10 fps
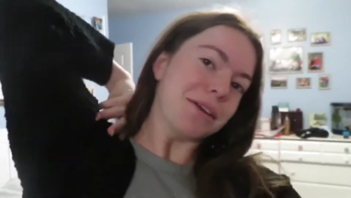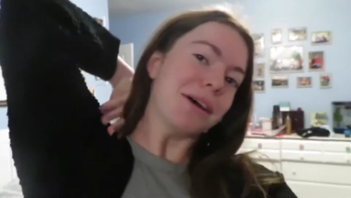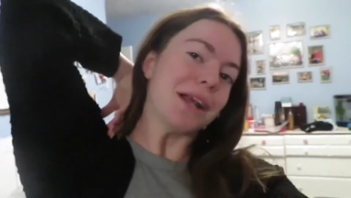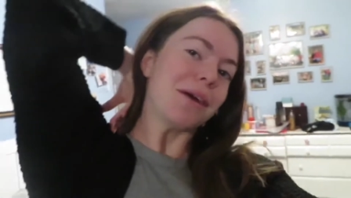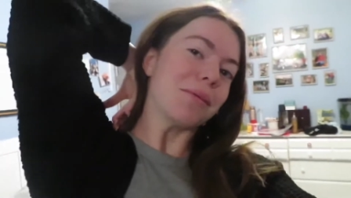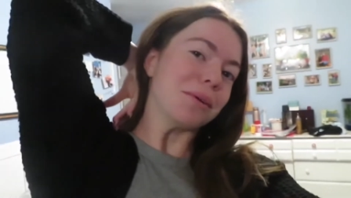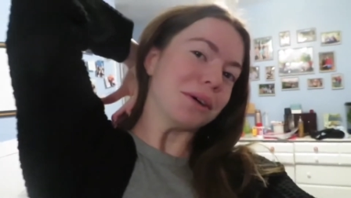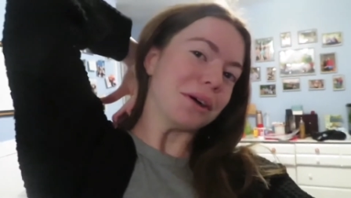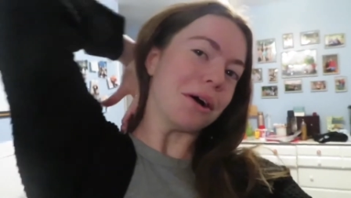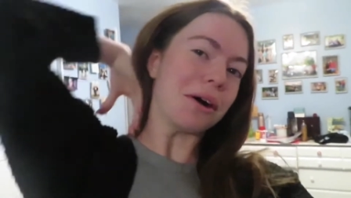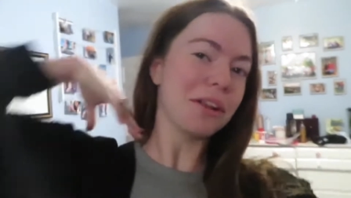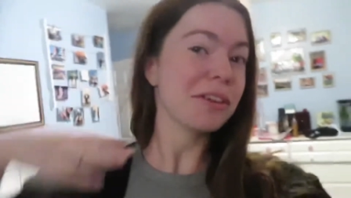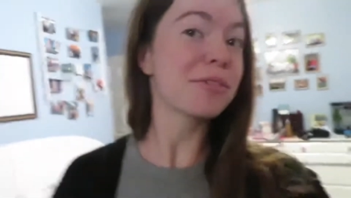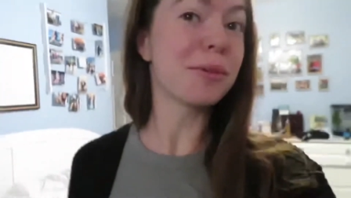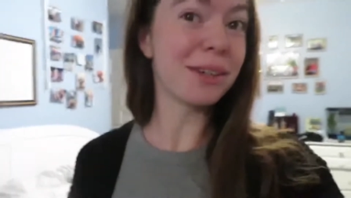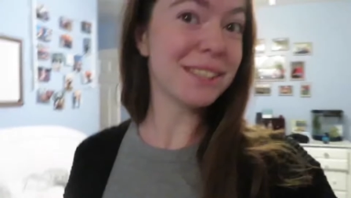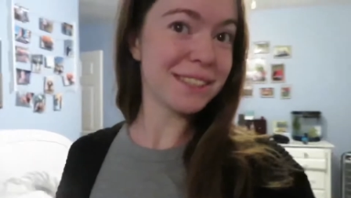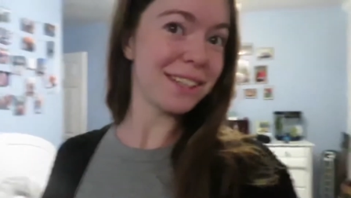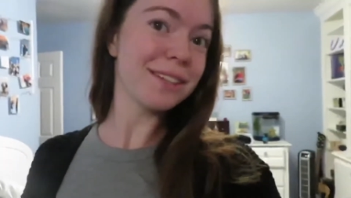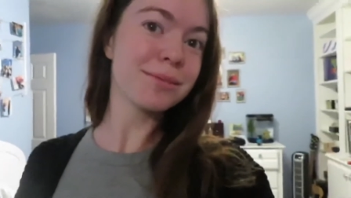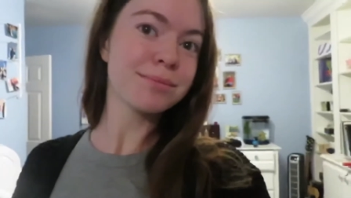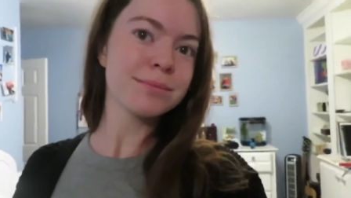what I wore all of quarantine